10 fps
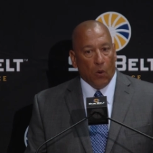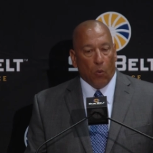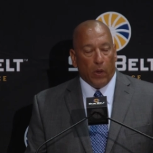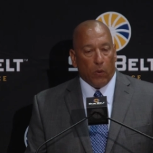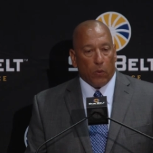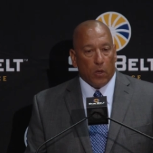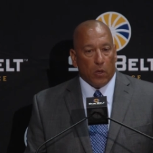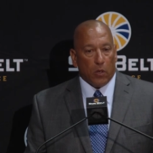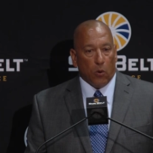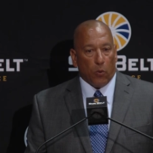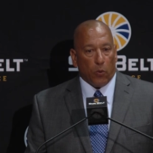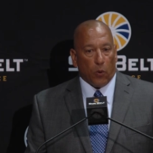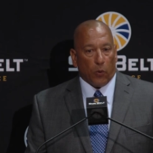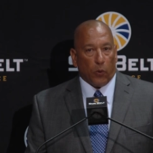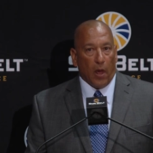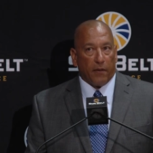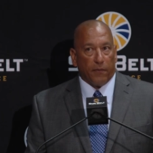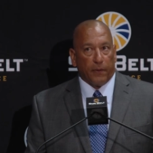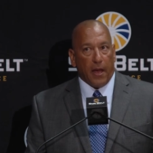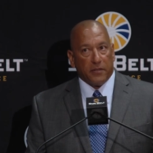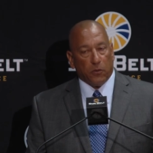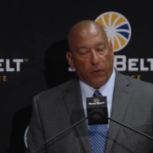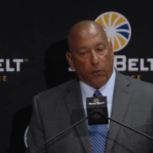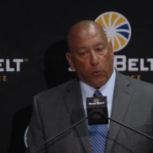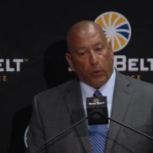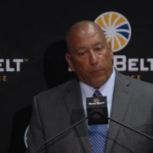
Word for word: Well, you know, a lot of the guys that we were